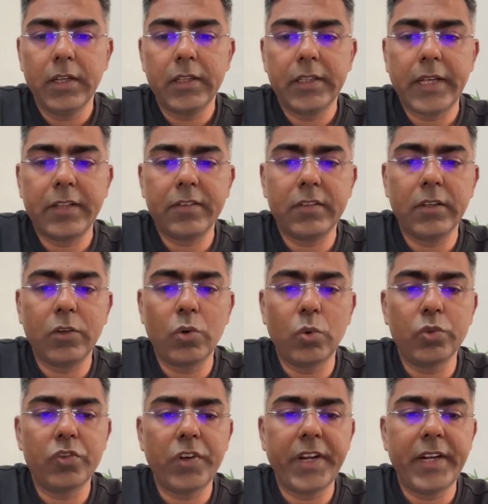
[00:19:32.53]
That's the
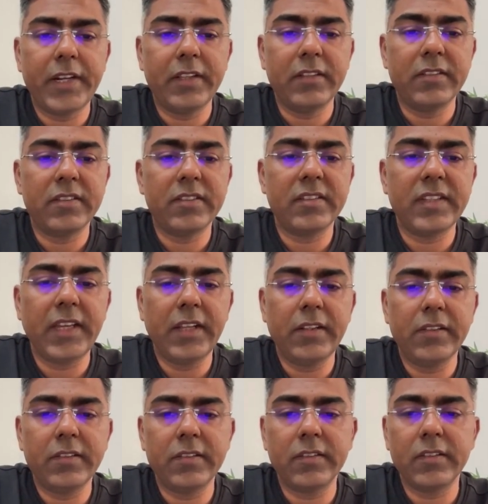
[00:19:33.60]
growth rate in
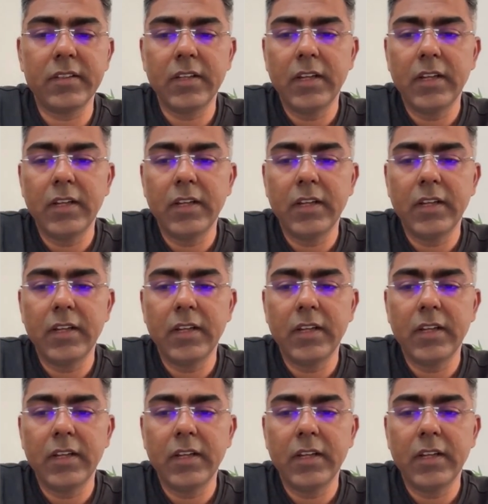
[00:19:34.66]
sales.